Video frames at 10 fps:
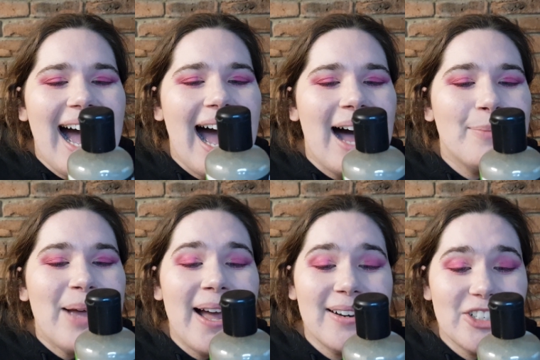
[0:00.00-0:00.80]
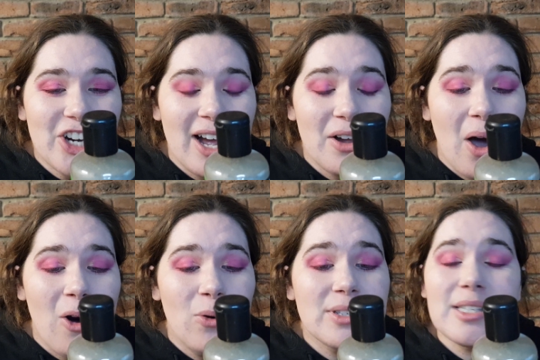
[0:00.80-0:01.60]
uh, powdered
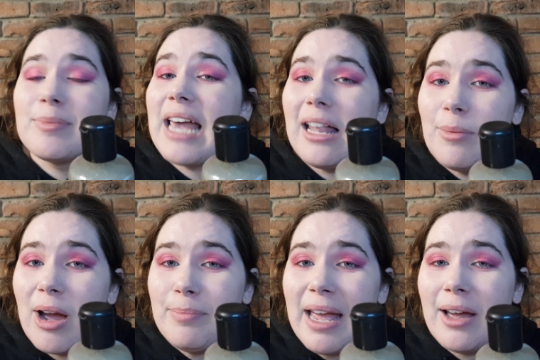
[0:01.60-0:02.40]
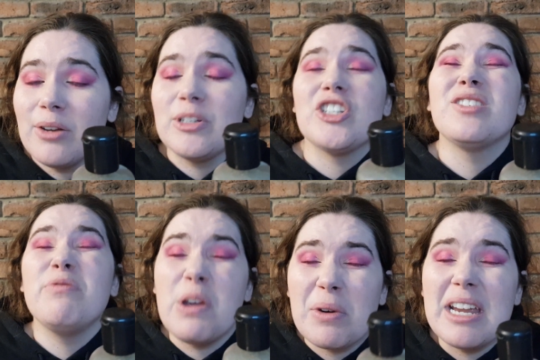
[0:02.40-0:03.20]
charcoal, some calamine powder, which is
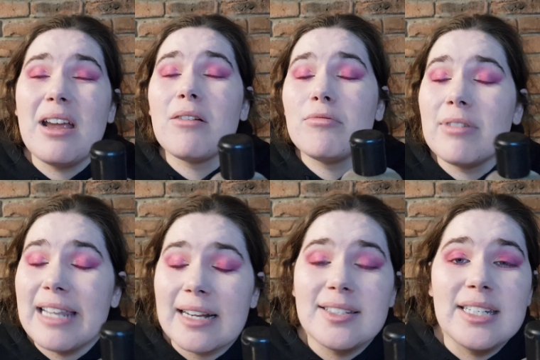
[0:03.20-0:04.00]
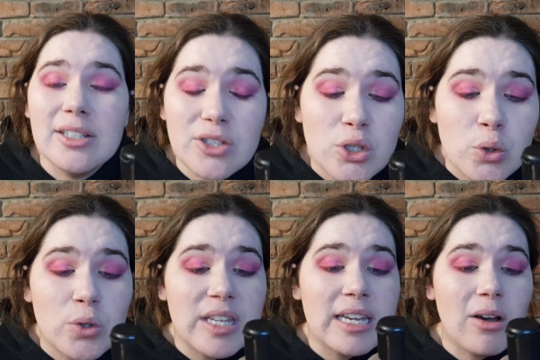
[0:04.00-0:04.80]
very relaxing and
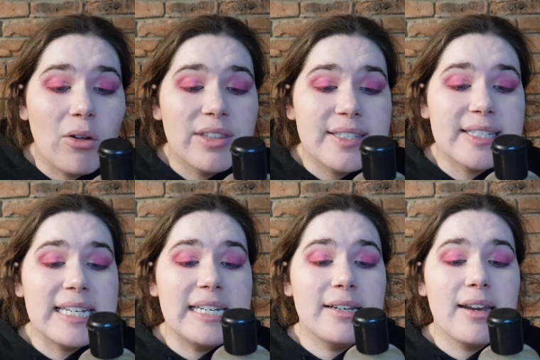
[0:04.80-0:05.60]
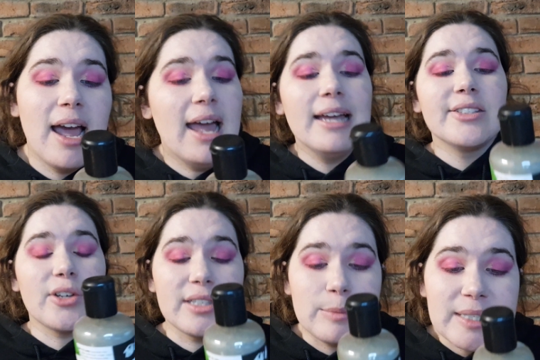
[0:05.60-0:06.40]
soothing on the skin. It's
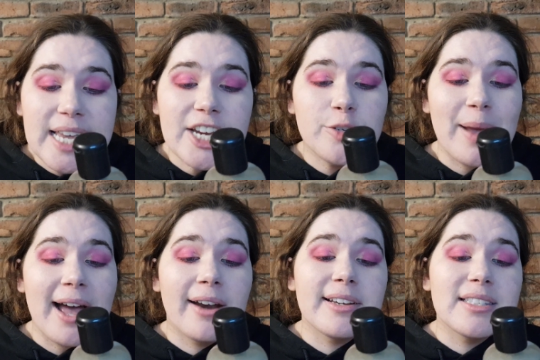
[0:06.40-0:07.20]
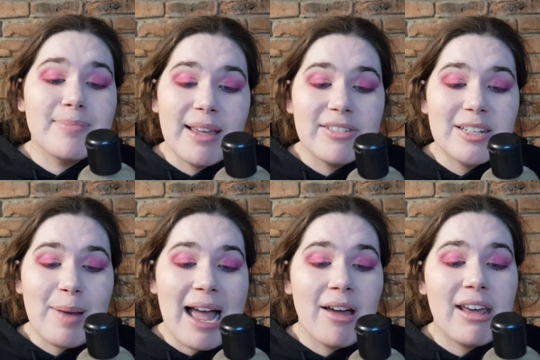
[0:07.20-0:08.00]
got some sage powder, some lavender
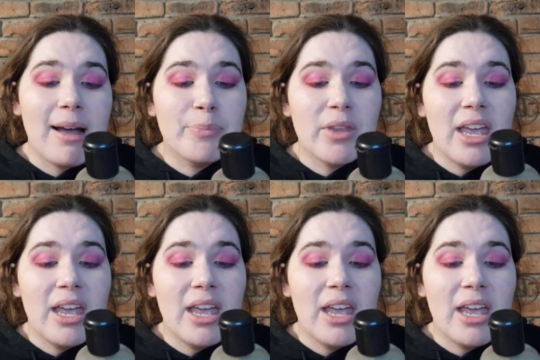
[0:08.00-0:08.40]
powder,